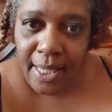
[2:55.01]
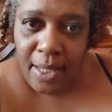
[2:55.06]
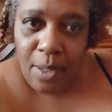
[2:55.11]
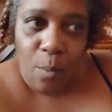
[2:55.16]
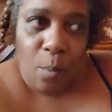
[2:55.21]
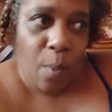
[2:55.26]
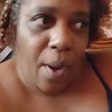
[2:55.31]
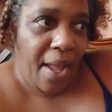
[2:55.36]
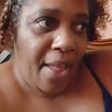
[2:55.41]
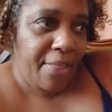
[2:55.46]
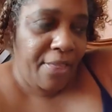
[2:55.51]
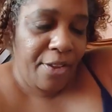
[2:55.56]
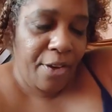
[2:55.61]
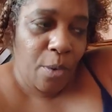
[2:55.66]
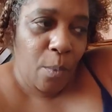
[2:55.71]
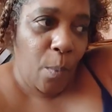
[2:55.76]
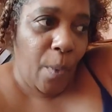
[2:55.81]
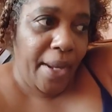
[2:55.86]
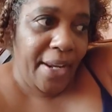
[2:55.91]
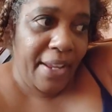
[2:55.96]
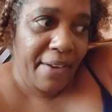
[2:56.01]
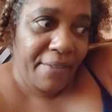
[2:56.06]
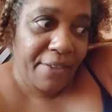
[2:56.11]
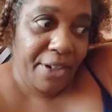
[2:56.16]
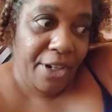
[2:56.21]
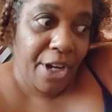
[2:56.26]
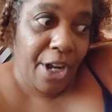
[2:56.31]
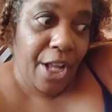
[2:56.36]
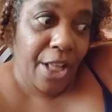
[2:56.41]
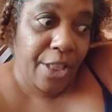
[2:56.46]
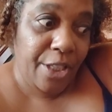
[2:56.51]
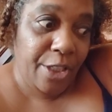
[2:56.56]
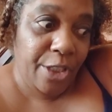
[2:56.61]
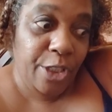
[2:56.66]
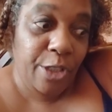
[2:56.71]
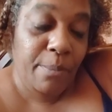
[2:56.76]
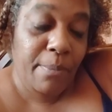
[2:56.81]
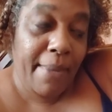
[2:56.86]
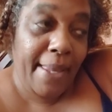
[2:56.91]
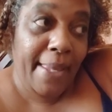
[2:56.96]
whether whatever color
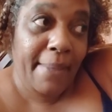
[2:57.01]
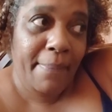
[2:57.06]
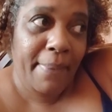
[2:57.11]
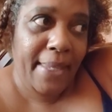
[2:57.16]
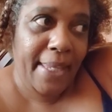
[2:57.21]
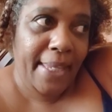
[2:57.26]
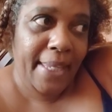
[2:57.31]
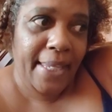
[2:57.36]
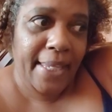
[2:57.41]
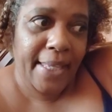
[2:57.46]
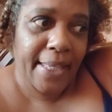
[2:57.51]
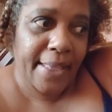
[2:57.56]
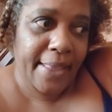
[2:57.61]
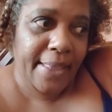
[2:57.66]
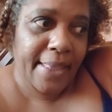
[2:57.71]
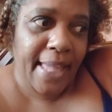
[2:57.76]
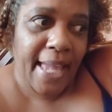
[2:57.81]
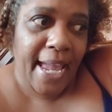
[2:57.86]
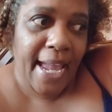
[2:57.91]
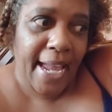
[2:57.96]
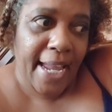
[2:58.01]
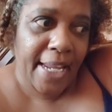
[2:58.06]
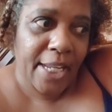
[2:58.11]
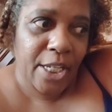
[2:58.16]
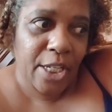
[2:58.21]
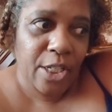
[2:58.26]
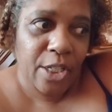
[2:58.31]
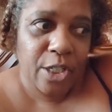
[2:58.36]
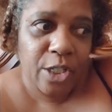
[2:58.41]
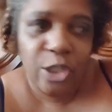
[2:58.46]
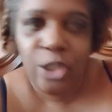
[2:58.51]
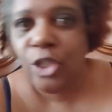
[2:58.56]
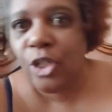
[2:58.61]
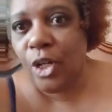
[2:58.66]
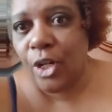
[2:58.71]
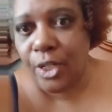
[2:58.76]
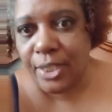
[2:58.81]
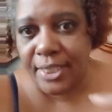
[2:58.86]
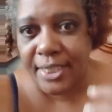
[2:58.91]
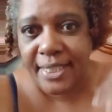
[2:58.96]
you may be, that
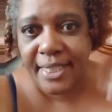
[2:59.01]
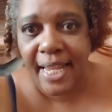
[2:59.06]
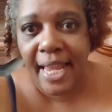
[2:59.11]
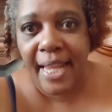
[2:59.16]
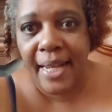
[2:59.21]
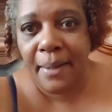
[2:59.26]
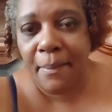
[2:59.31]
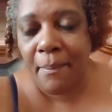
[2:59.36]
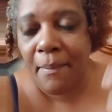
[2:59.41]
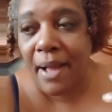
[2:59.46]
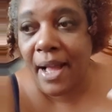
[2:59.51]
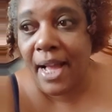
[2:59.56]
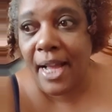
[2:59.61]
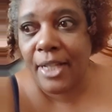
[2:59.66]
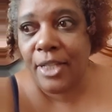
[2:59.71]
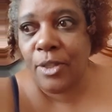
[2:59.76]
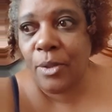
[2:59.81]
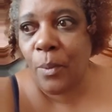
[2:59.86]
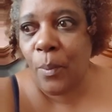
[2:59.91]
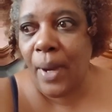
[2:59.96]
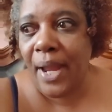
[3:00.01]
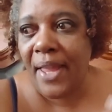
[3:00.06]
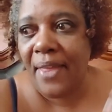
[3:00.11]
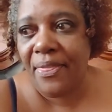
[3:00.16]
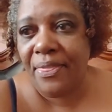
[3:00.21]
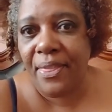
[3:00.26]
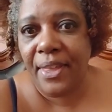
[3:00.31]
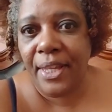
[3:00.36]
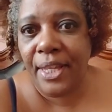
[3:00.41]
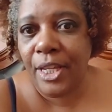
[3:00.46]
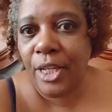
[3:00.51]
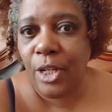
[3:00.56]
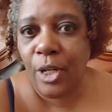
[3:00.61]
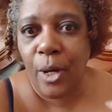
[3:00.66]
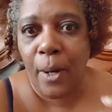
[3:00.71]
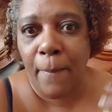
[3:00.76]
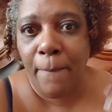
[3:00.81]
your state of mind, your way of thinking, your